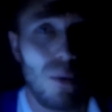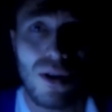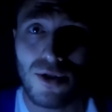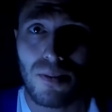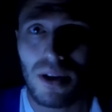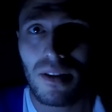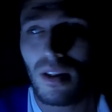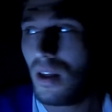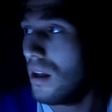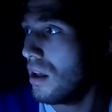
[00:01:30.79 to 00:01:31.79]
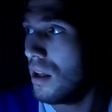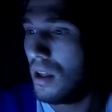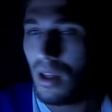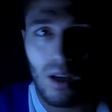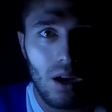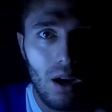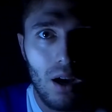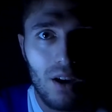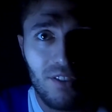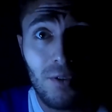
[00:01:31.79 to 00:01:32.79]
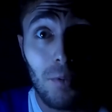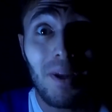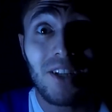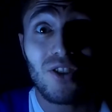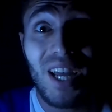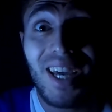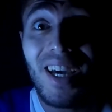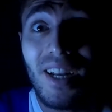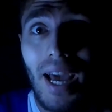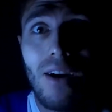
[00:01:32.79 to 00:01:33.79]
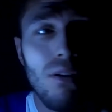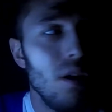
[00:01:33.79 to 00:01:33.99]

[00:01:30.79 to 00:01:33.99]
was, but I think we better stay here now.